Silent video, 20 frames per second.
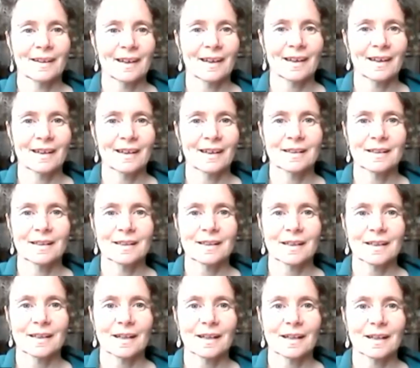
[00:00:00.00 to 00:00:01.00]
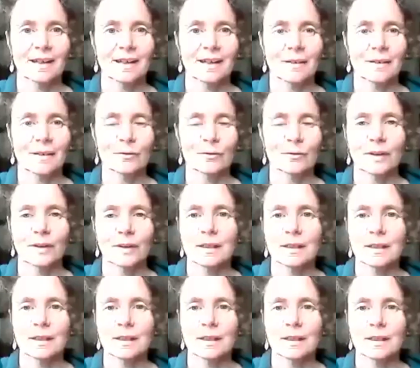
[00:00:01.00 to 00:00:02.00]
And for
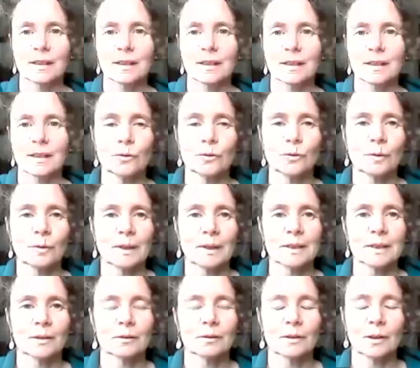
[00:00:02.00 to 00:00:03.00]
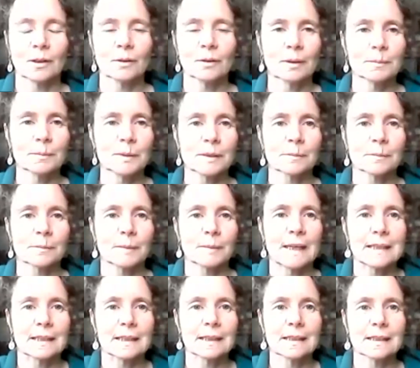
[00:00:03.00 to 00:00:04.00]
any of you who I don't know, I'm
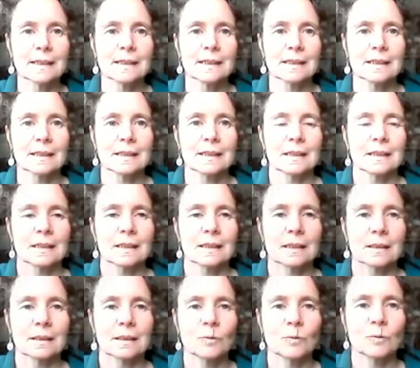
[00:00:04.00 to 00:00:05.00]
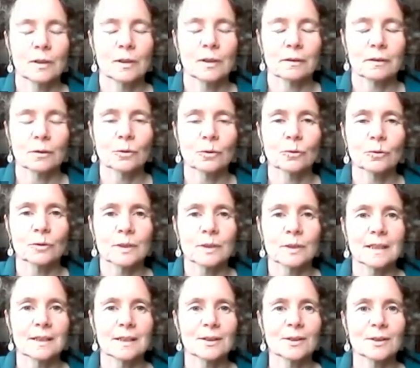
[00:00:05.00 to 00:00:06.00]
Sumedha. I'm one of the core
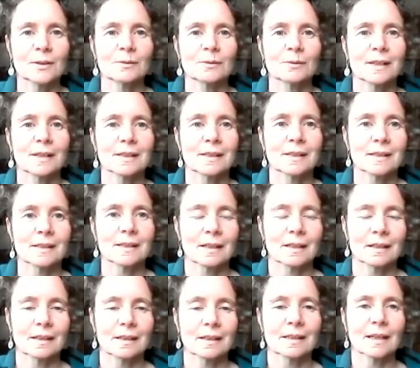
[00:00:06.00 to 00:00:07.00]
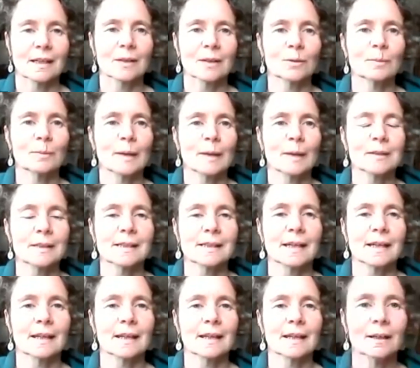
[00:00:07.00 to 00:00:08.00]
teachers with this Sacred Mountain
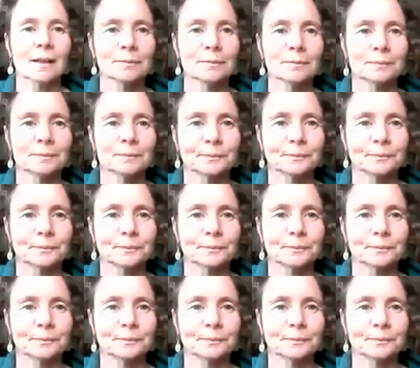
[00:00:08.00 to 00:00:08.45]
Sangha.